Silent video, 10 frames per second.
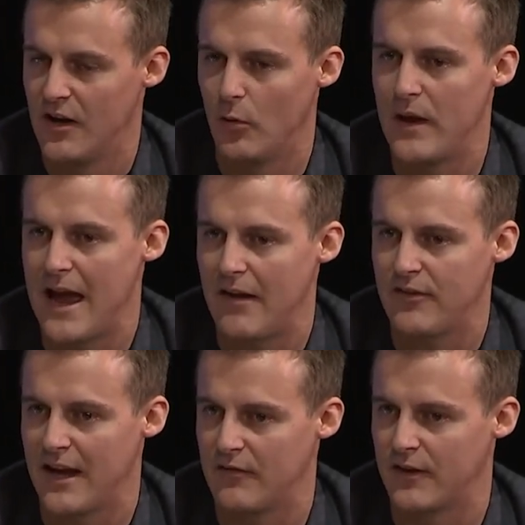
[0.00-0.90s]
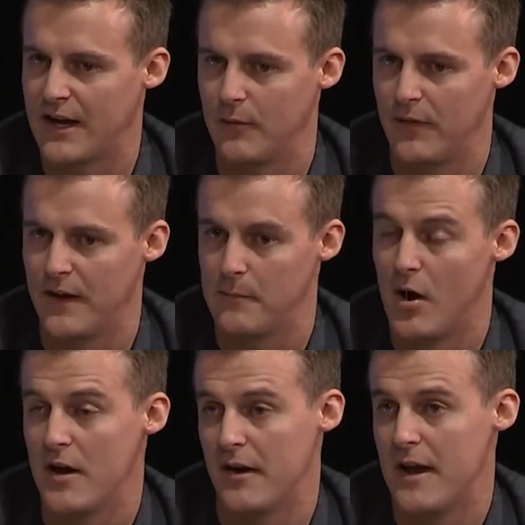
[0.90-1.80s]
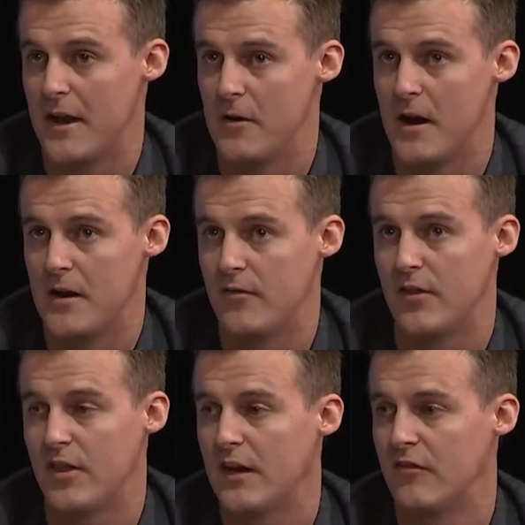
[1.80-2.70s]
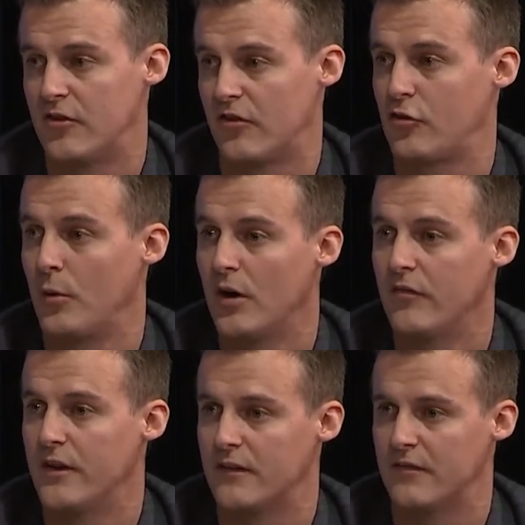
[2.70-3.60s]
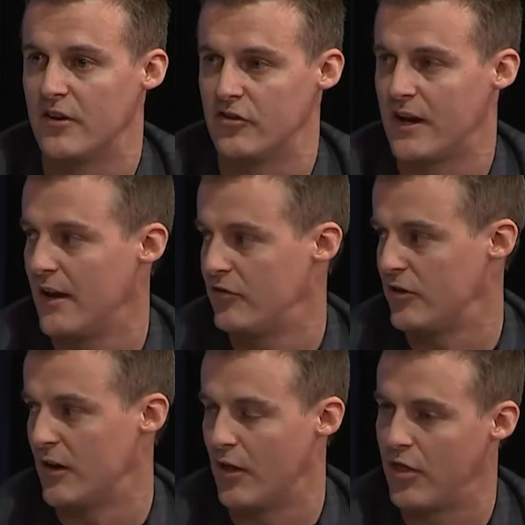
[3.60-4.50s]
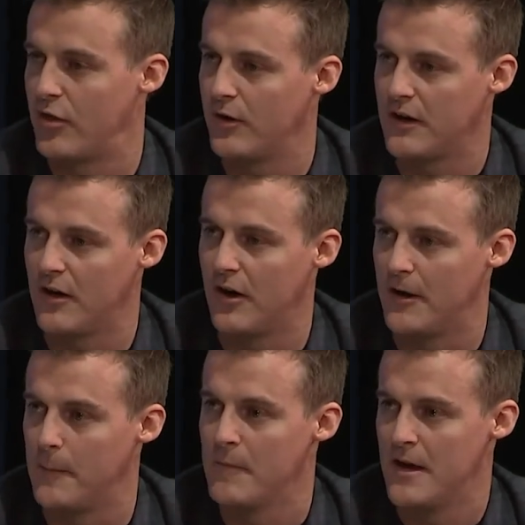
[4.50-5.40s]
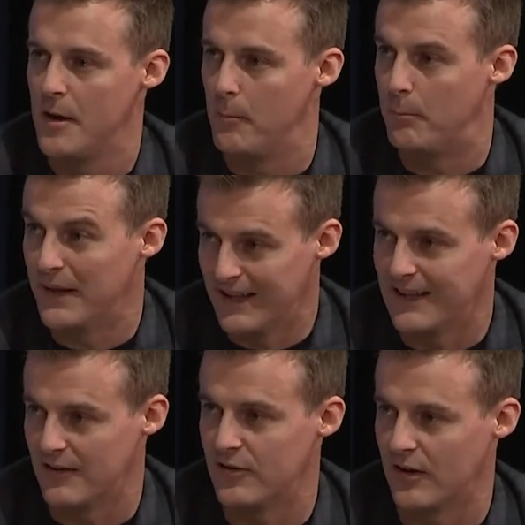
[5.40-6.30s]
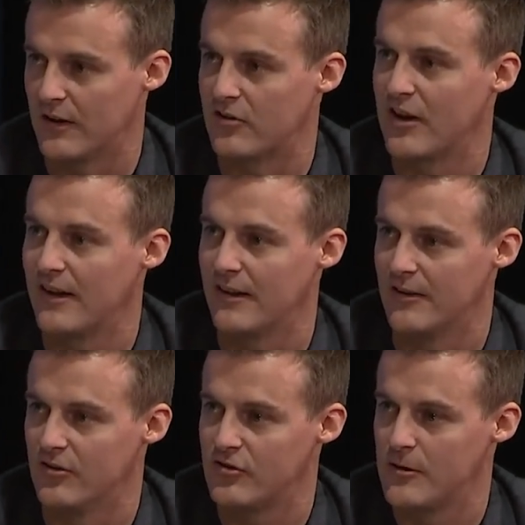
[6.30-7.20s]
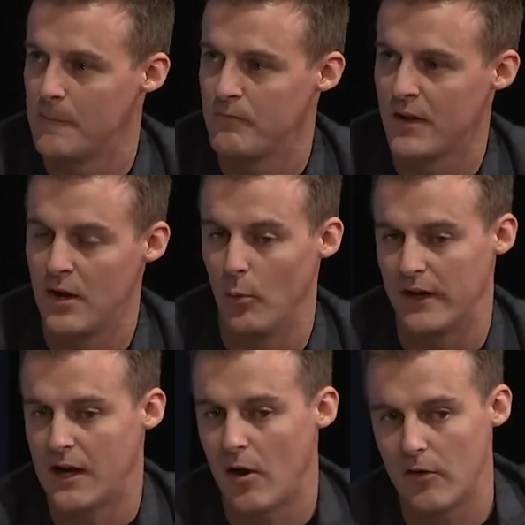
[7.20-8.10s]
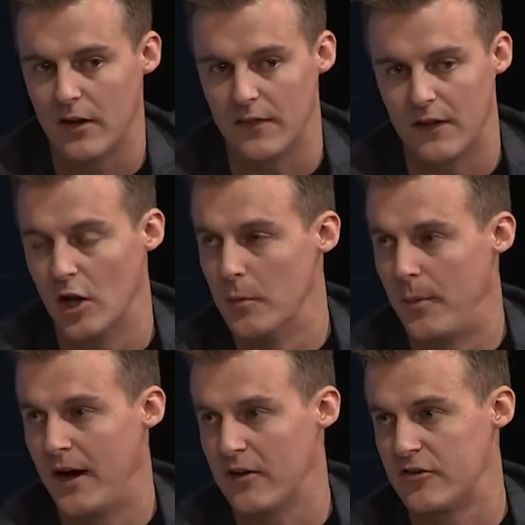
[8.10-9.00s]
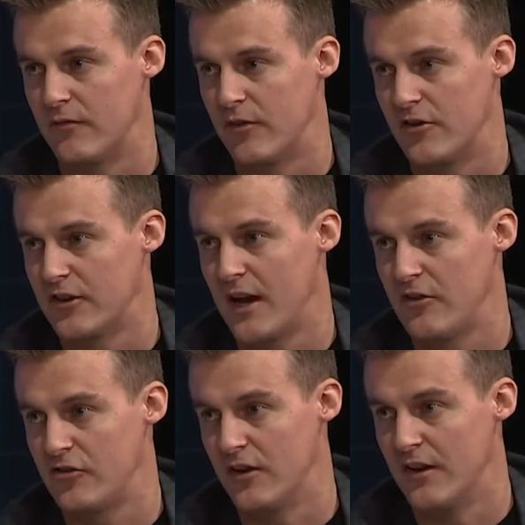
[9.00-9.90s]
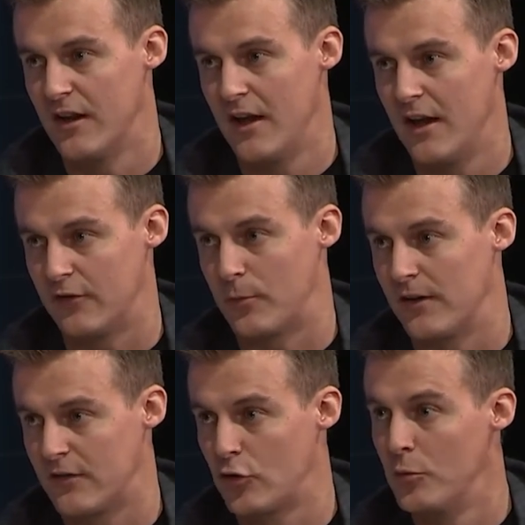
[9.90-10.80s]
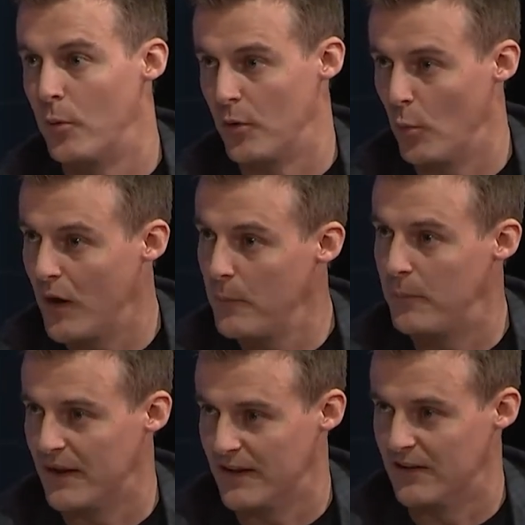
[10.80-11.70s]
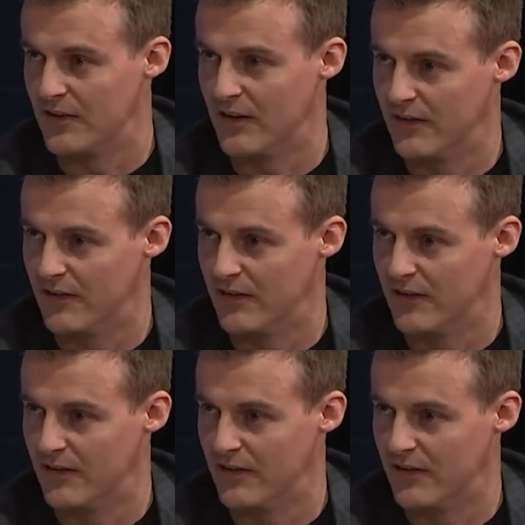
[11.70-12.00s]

we have to advocate with that in mind. And, and, and if you think of just 12 years of education and a $39 billion challenge, when currently the Global Partnership for Education has raised $2.1 billion,